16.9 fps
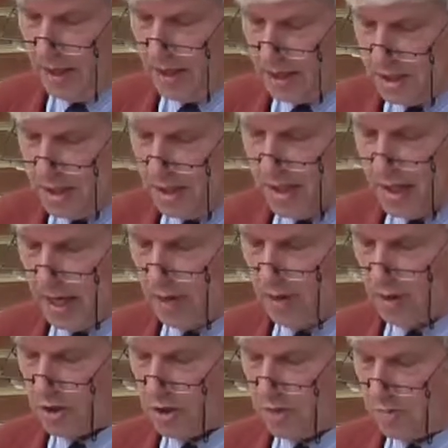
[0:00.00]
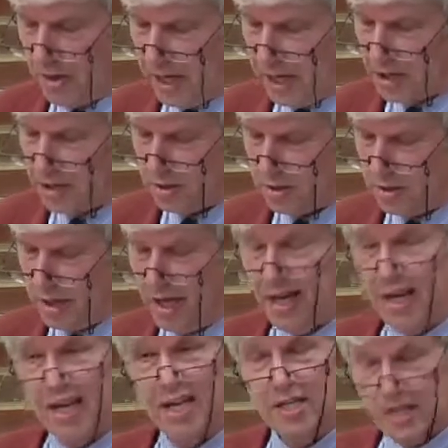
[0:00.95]
Seeking God's pleasure
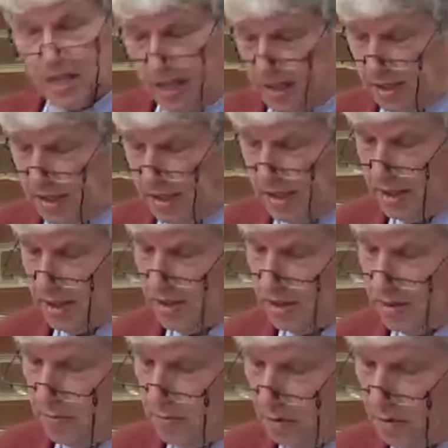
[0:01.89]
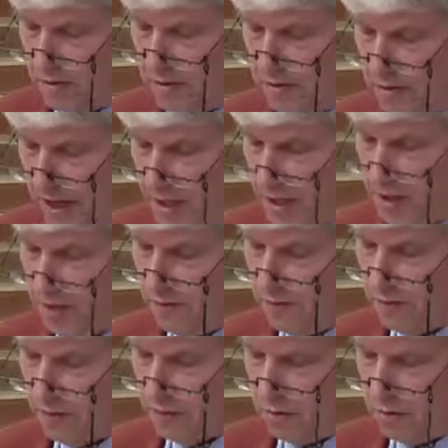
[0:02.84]
is indeed the motivation for